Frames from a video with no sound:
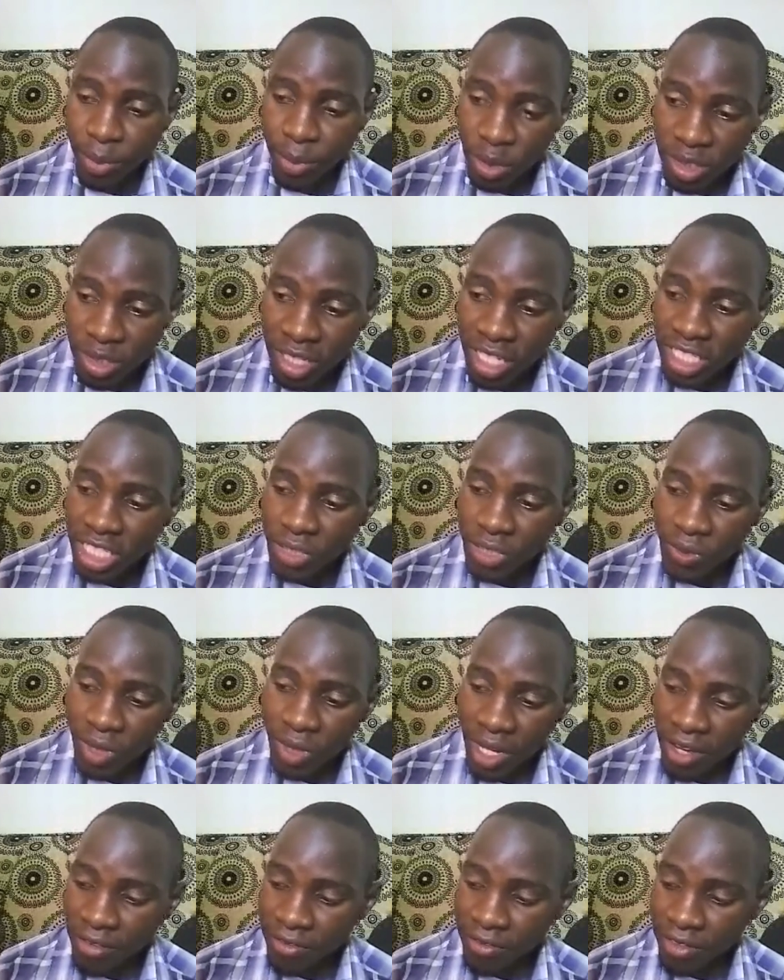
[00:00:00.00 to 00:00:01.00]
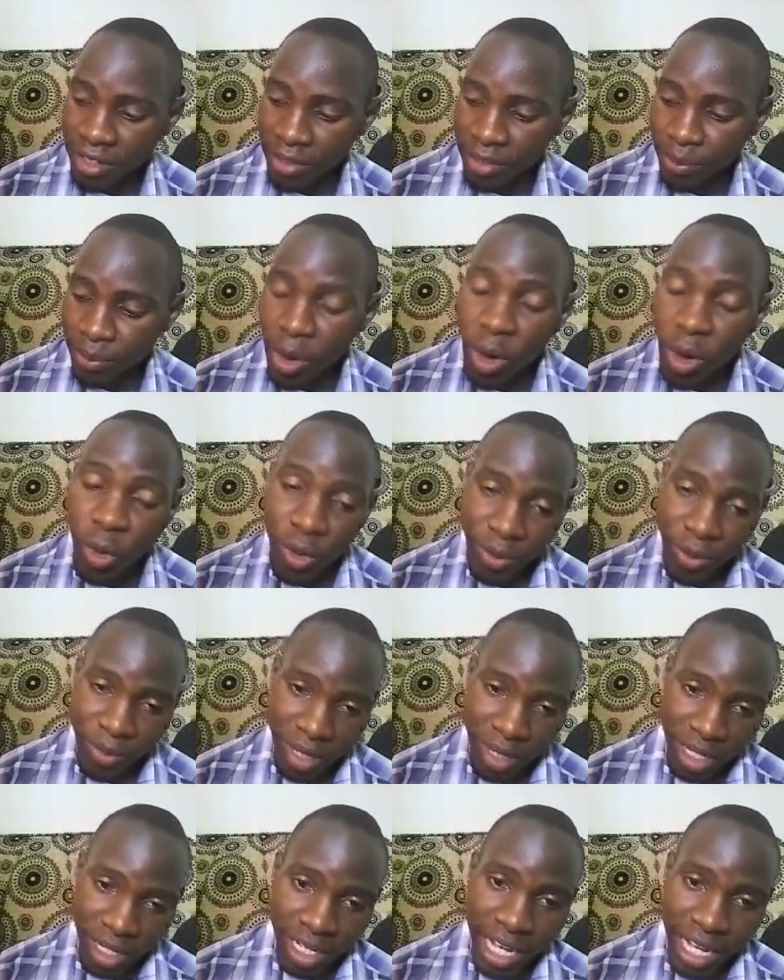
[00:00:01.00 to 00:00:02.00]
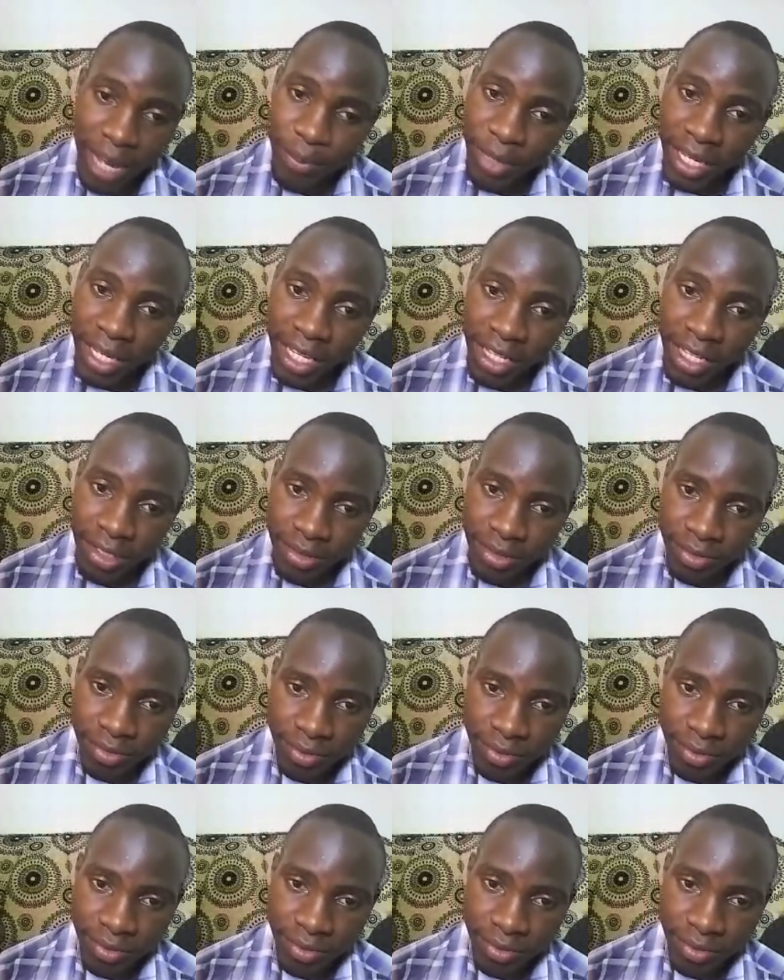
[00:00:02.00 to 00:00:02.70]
most cases, we are having more women coming in.